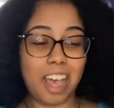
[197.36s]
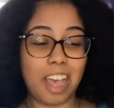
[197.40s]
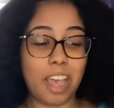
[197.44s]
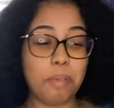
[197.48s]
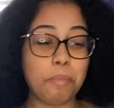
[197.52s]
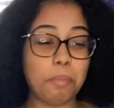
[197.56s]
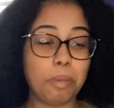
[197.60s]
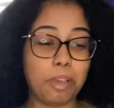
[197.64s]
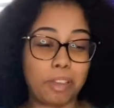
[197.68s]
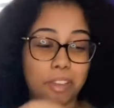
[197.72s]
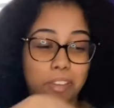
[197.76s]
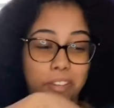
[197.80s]
I'm
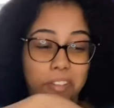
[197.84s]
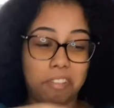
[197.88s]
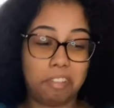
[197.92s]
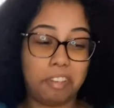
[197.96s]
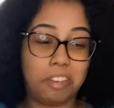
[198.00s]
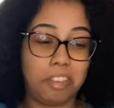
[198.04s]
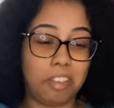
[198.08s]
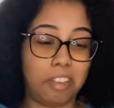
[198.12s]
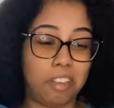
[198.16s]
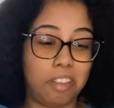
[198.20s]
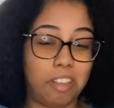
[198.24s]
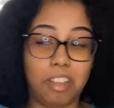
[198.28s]
hungry,
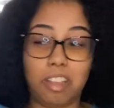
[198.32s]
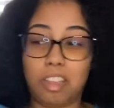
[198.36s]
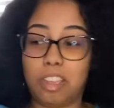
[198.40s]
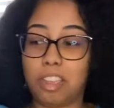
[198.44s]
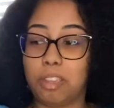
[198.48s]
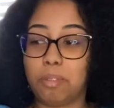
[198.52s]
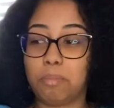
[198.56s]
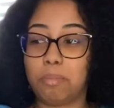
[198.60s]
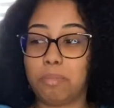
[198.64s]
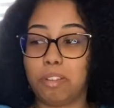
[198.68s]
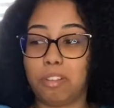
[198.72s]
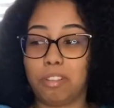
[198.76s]
y'all. I
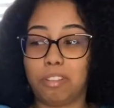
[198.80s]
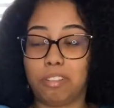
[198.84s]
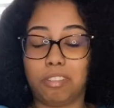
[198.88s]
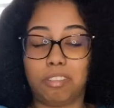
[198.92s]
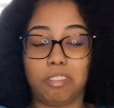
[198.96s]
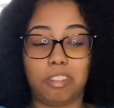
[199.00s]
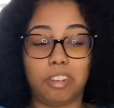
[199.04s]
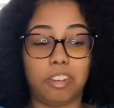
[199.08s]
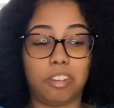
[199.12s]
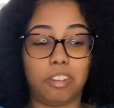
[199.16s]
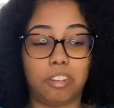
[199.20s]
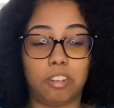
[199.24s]
am
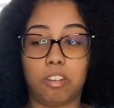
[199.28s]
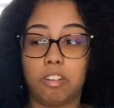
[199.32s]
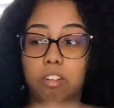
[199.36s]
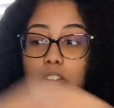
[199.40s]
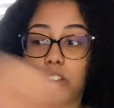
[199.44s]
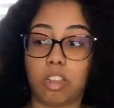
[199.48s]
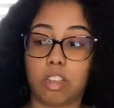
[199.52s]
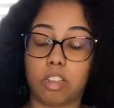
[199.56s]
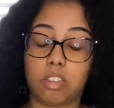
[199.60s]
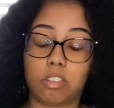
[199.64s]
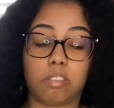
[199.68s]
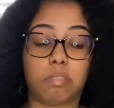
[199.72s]
hungry. Oh, Alright,
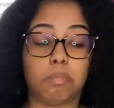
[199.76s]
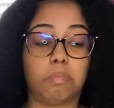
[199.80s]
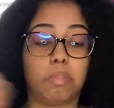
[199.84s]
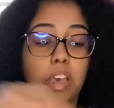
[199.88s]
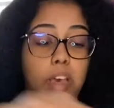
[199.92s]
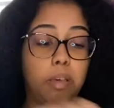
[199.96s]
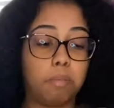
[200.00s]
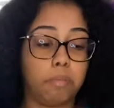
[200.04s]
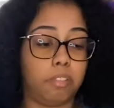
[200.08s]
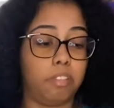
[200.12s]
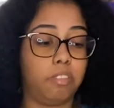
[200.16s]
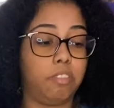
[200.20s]
I got some
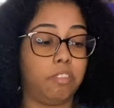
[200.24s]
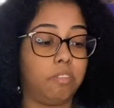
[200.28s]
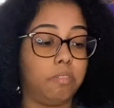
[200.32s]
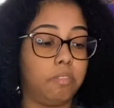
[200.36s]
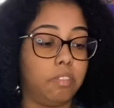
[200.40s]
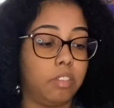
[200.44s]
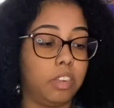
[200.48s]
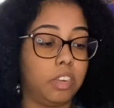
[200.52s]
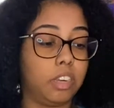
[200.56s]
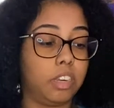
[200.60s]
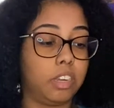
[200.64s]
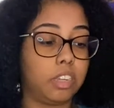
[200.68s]
napkins over
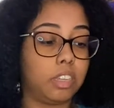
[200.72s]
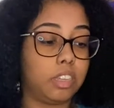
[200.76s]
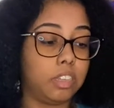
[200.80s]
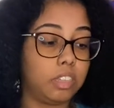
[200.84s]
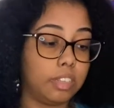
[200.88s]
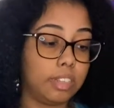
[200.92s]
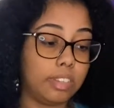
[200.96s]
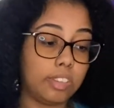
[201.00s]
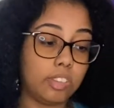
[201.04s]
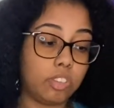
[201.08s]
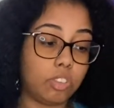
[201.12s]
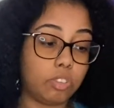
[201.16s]
there
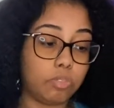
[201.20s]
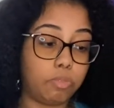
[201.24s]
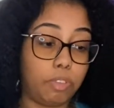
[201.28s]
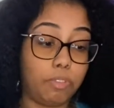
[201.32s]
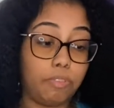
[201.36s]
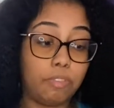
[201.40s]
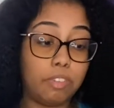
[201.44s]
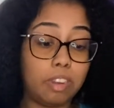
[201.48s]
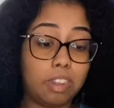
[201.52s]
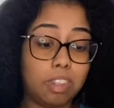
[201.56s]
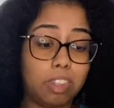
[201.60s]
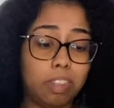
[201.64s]
because we're
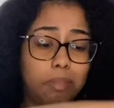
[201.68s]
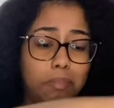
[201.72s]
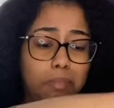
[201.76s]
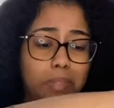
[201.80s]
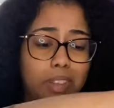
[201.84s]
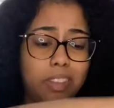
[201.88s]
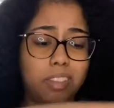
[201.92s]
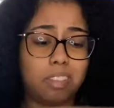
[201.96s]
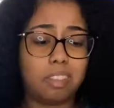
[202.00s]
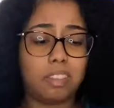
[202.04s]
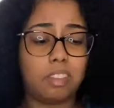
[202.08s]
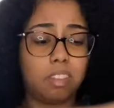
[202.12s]
gonna get
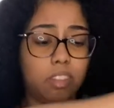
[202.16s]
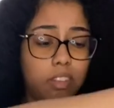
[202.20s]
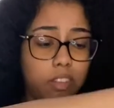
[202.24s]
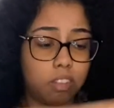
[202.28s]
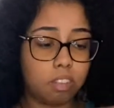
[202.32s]
messy.